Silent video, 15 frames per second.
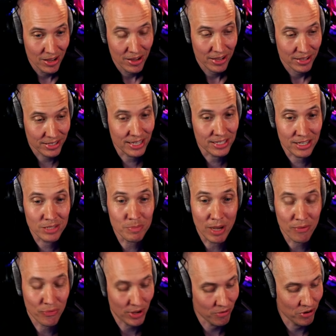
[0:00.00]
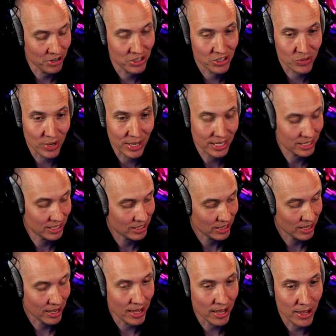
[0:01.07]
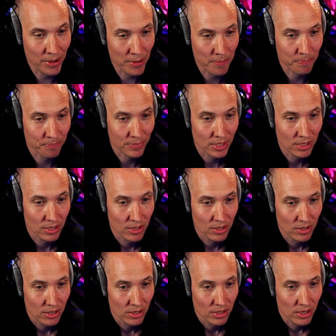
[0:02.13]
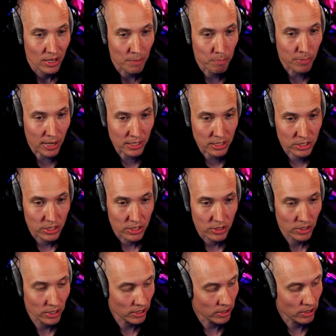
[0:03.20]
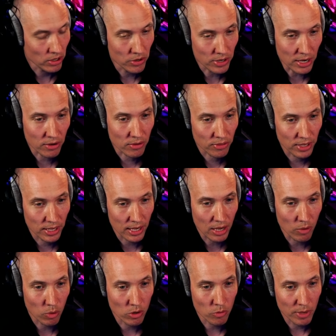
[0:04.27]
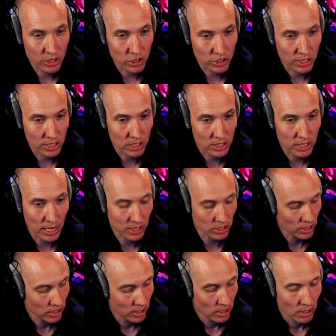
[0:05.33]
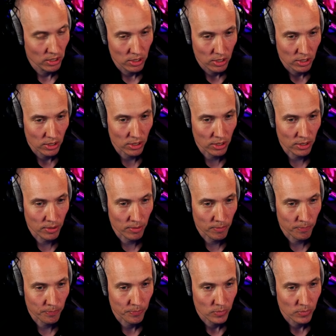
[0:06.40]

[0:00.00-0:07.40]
is my favorite strings. But another thing I want to mention is that I